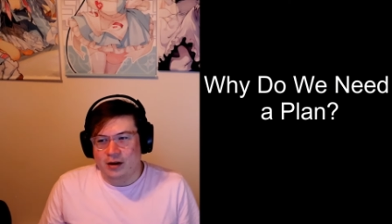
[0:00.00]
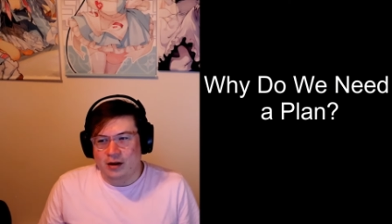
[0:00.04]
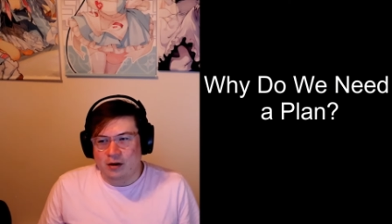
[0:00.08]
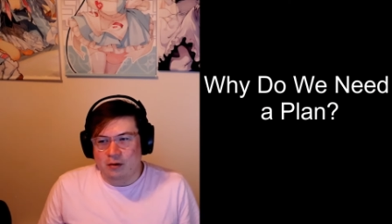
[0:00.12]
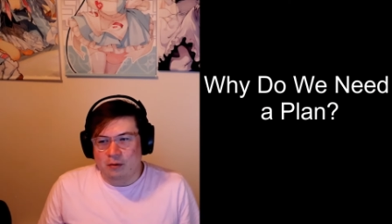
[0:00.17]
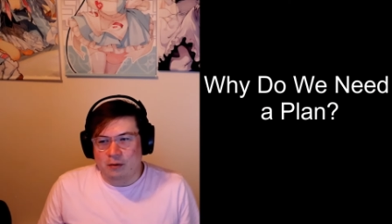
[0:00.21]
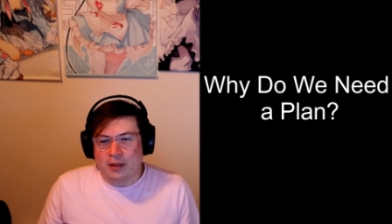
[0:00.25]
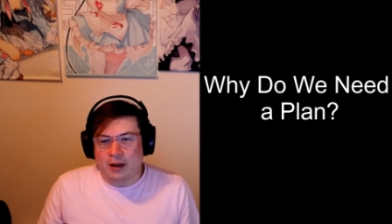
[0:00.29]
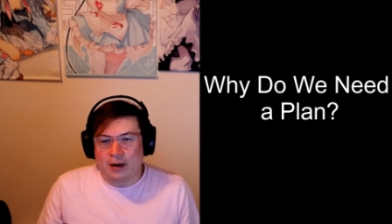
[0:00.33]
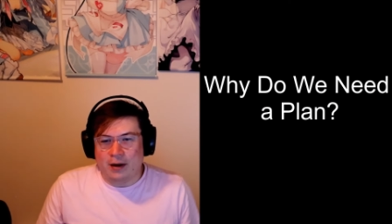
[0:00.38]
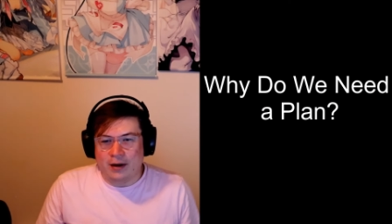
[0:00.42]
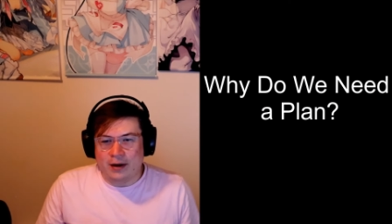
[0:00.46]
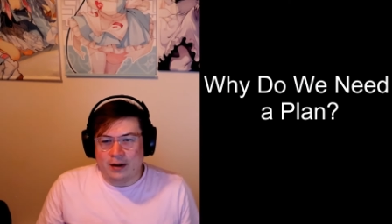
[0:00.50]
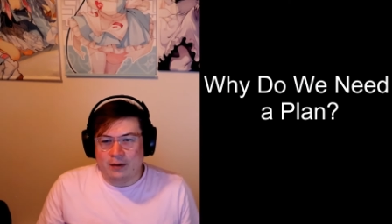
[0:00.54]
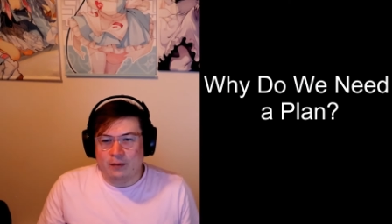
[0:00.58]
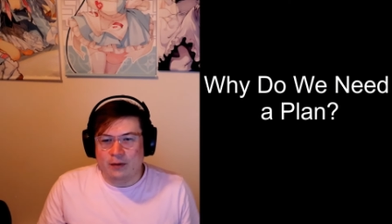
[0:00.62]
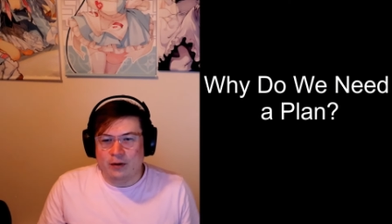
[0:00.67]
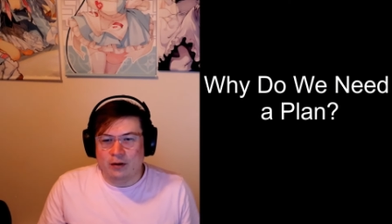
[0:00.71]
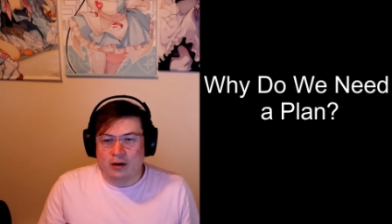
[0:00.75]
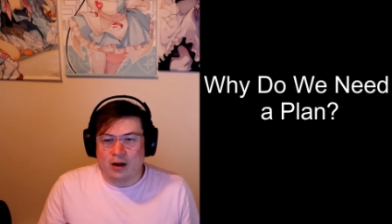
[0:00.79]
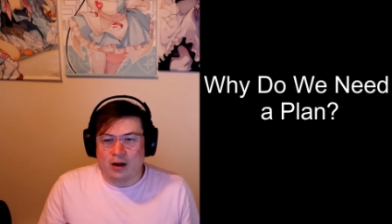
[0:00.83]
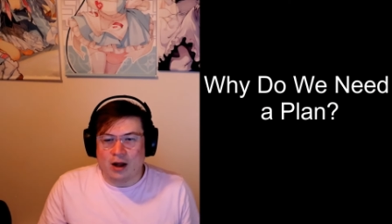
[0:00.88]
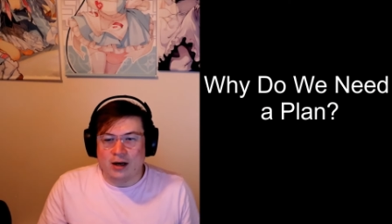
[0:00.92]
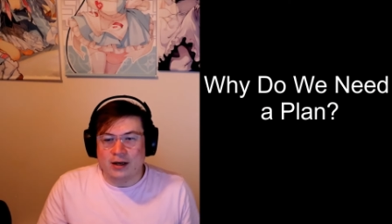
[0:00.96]
Without any
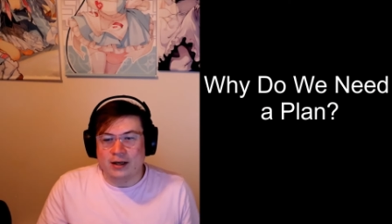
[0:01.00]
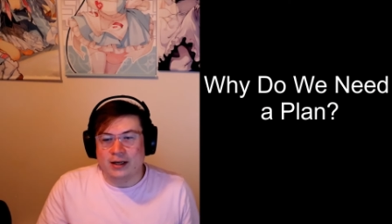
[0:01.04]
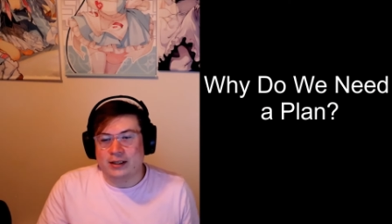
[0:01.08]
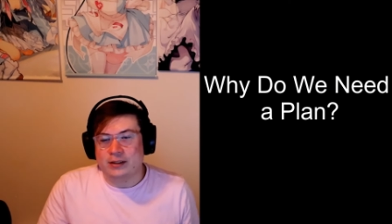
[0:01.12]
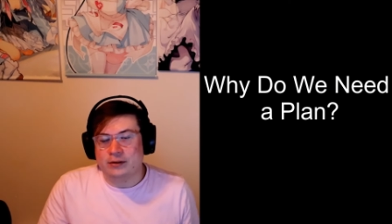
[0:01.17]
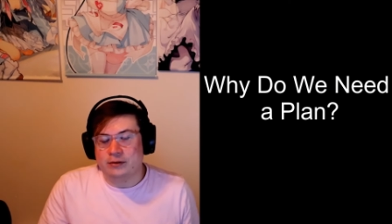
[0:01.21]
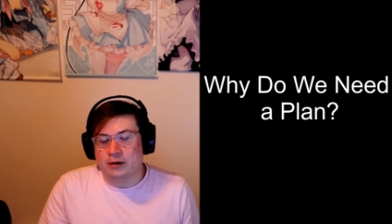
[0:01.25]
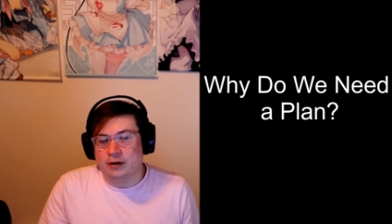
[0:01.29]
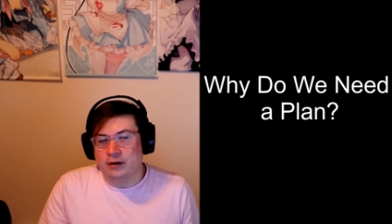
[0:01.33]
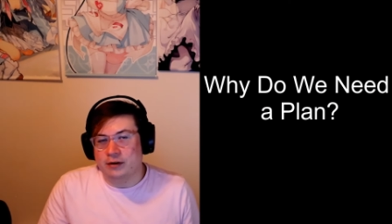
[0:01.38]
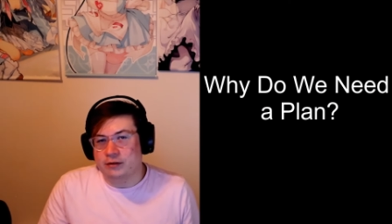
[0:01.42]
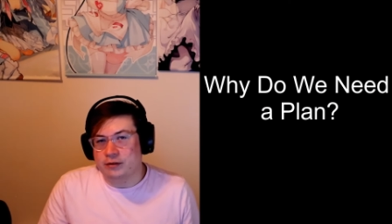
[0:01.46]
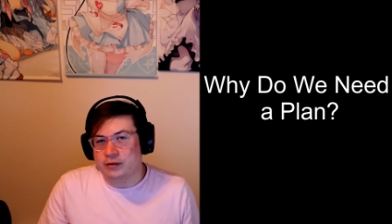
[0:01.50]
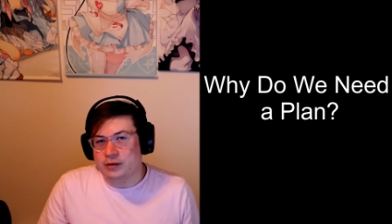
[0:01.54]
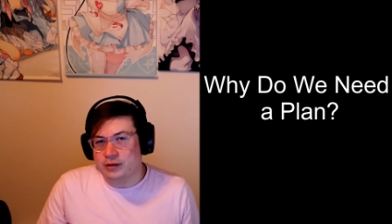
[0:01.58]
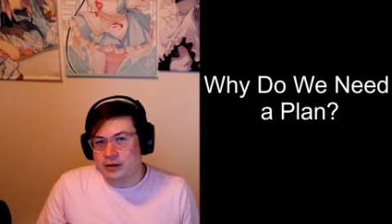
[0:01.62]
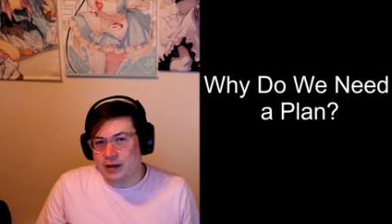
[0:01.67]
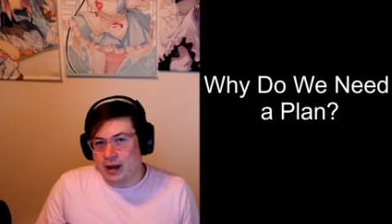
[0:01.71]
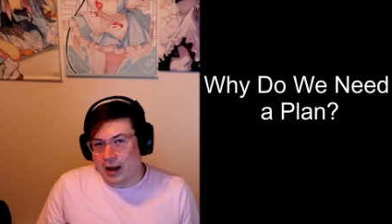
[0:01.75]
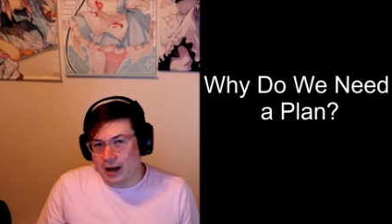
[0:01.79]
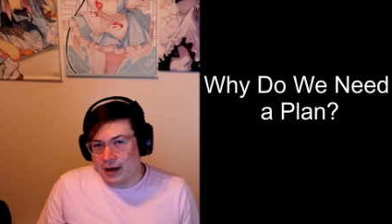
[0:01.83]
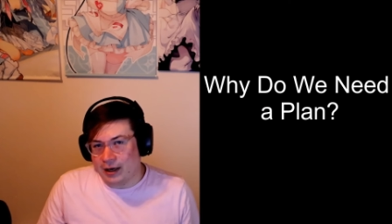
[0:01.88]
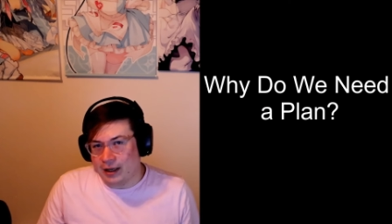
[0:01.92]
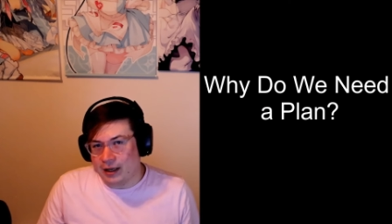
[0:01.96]
real context or
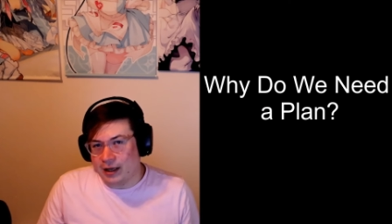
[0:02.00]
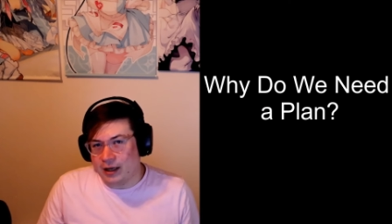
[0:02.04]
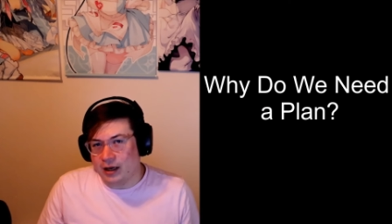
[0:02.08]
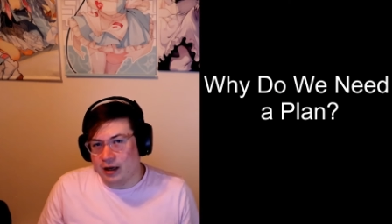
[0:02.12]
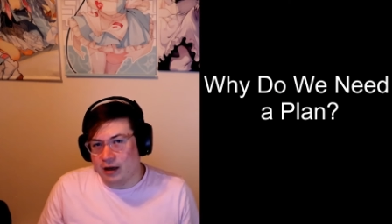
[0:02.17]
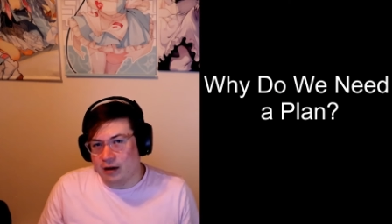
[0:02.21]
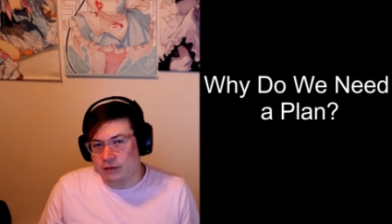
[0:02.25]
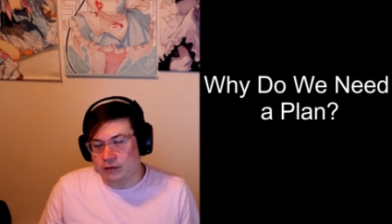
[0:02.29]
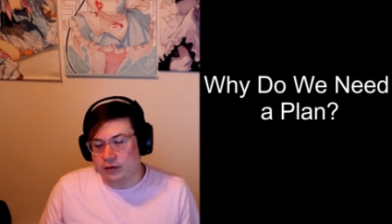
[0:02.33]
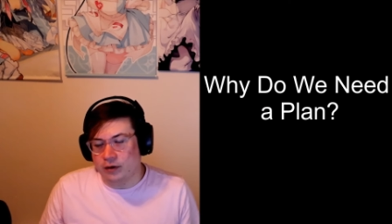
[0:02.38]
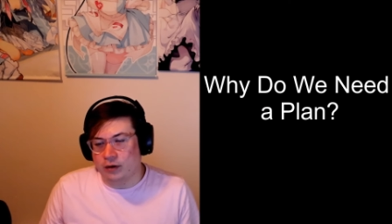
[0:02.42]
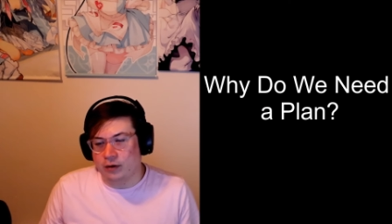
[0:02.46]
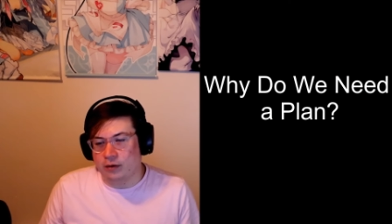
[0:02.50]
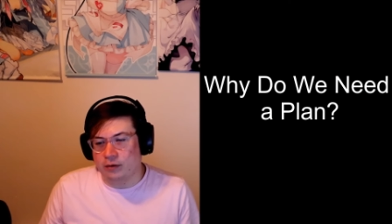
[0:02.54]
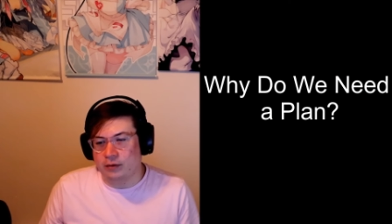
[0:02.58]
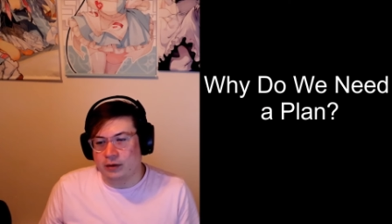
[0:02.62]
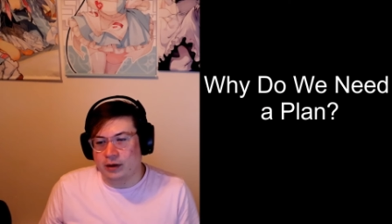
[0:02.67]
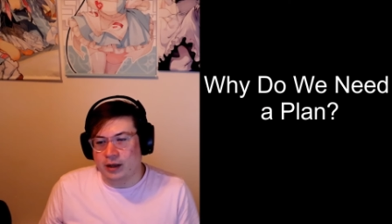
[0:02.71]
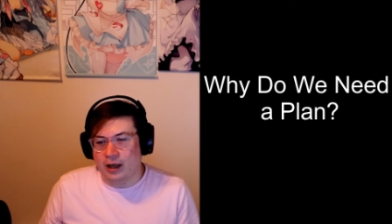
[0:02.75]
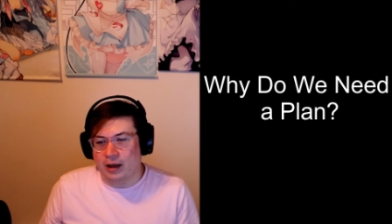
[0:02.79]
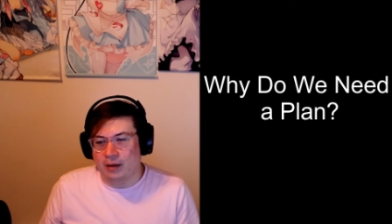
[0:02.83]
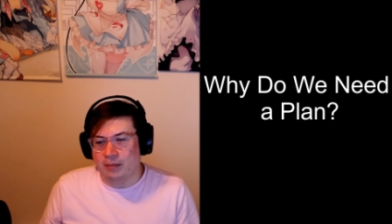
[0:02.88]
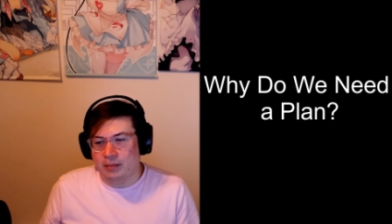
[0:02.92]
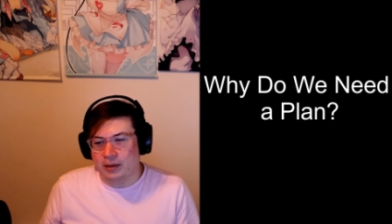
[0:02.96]
understanding of your own
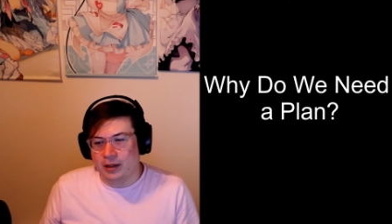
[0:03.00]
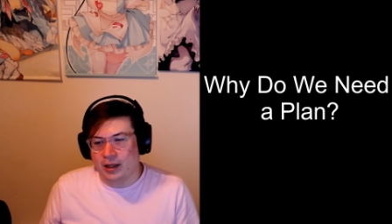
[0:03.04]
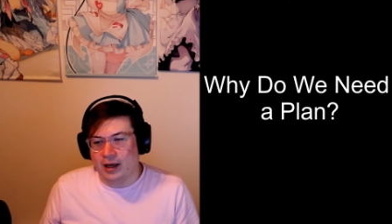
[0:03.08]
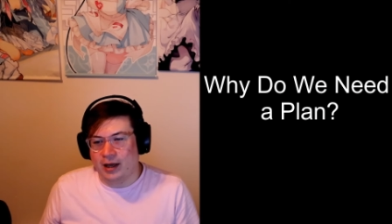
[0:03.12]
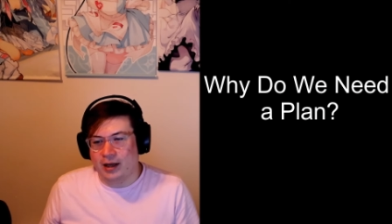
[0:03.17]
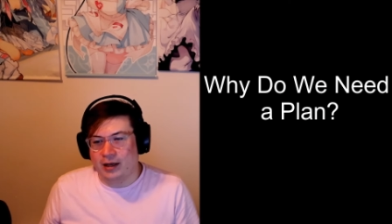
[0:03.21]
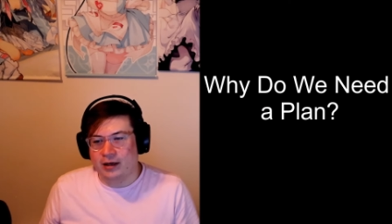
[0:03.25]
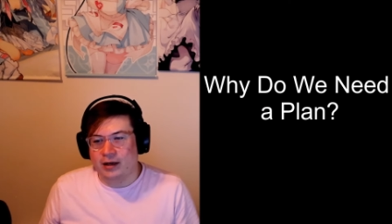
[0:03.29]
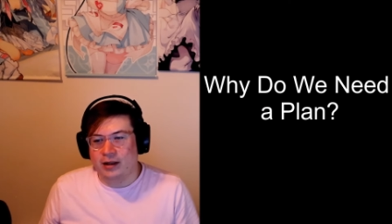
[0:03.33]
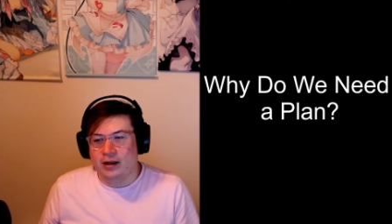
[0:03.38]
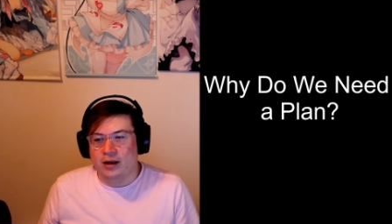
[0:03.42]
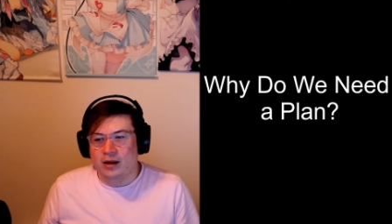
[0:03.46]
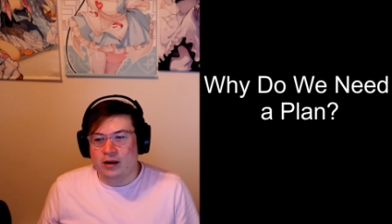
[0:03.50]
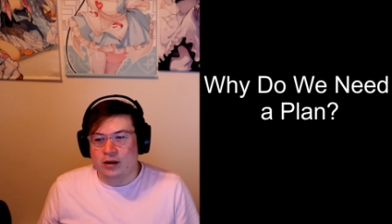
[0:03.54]
game plan,